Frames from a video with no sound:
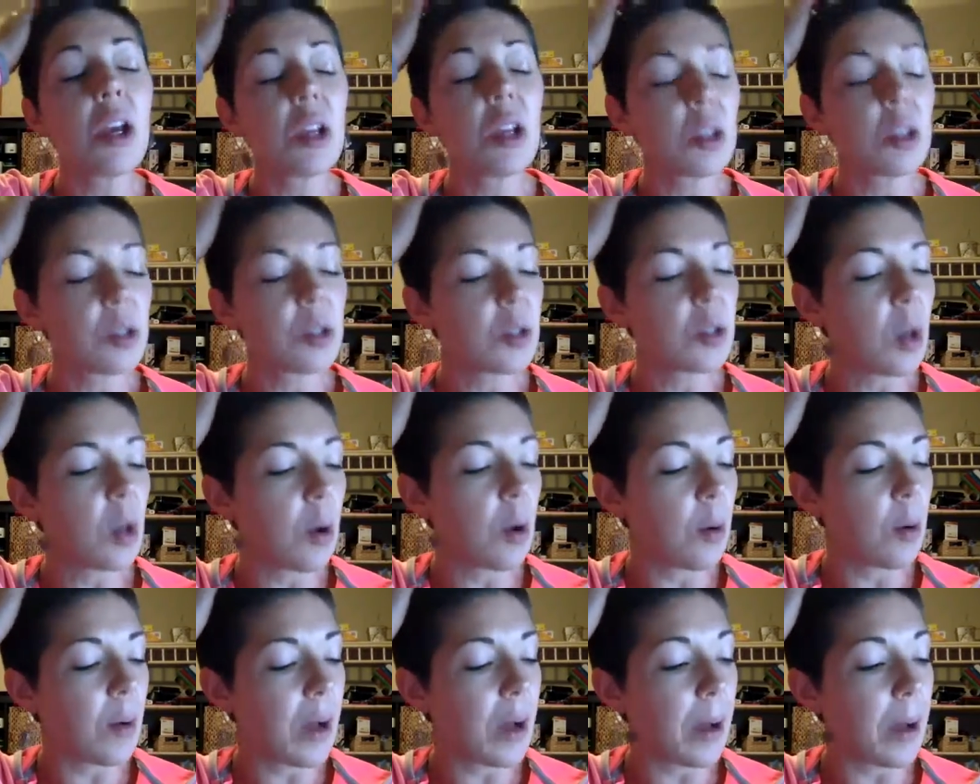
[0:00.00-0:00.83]

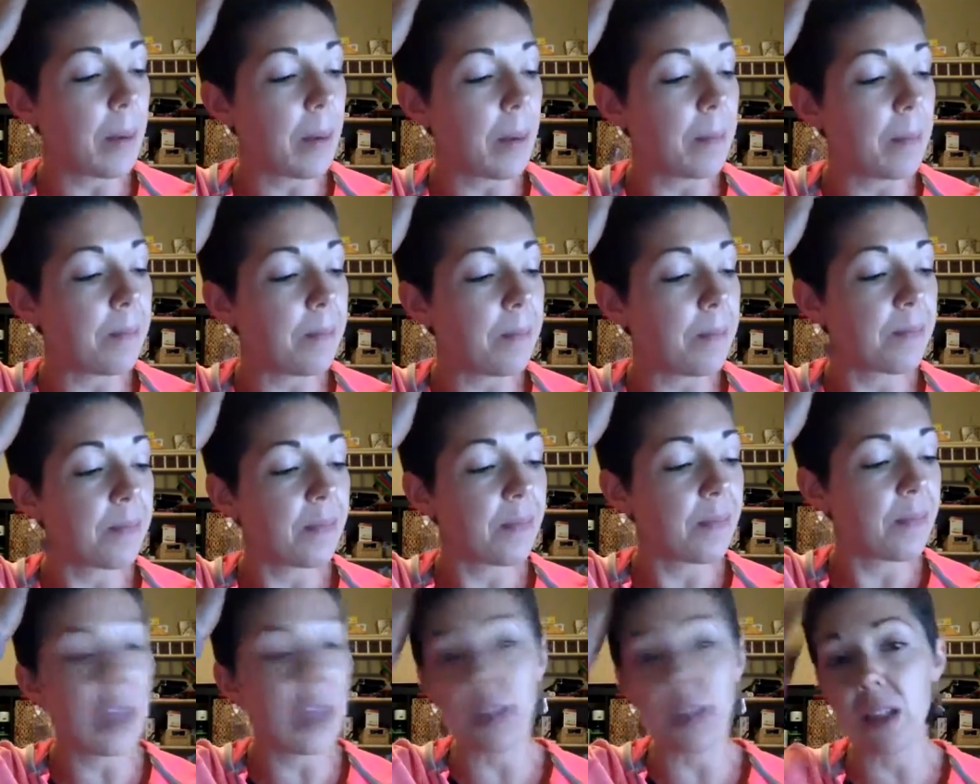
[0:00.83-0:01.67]
So
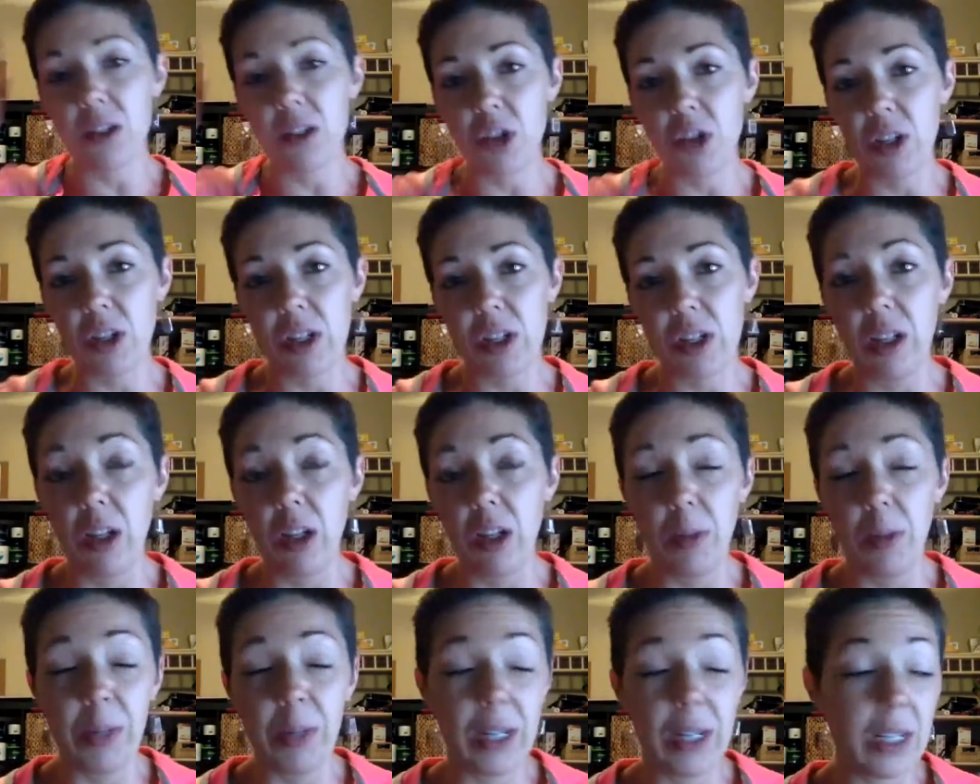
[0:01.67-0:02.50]
that's just a
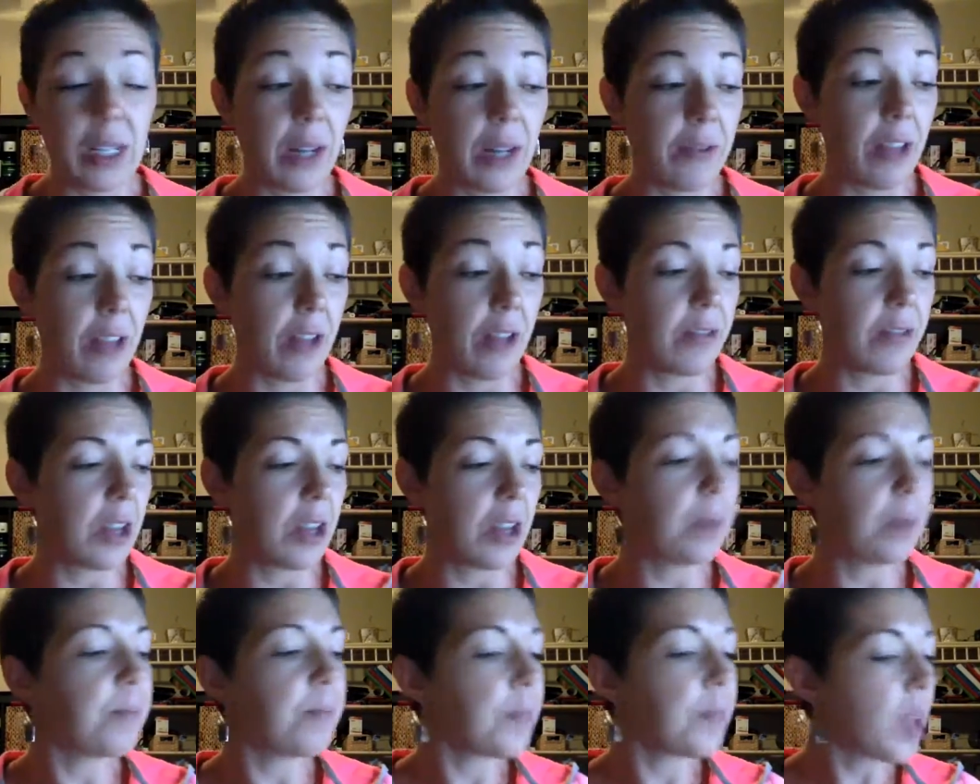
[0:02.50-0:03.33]
little bit of tough love
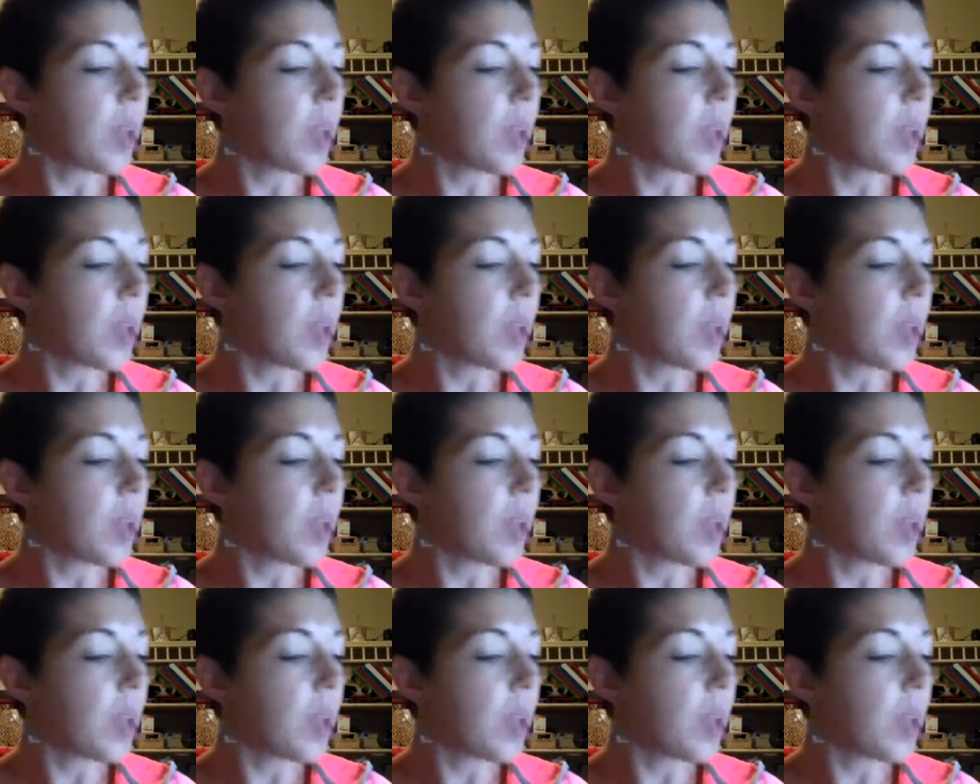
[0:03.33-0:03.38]
there.